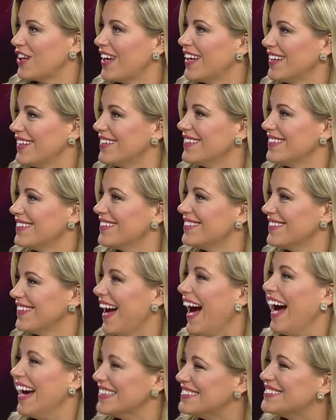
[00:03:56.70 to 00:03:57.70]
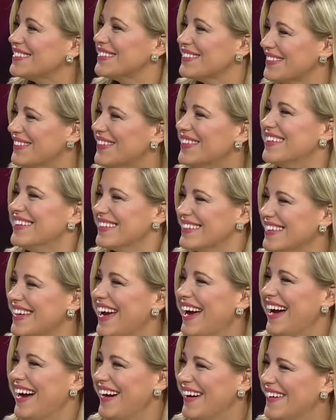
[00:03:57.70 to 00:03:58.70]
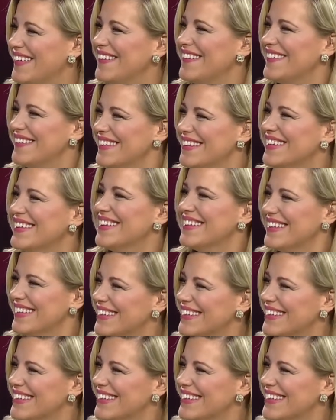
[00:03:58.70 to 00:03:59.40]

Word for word: it. You do? I do. Yeah. Anything that comes with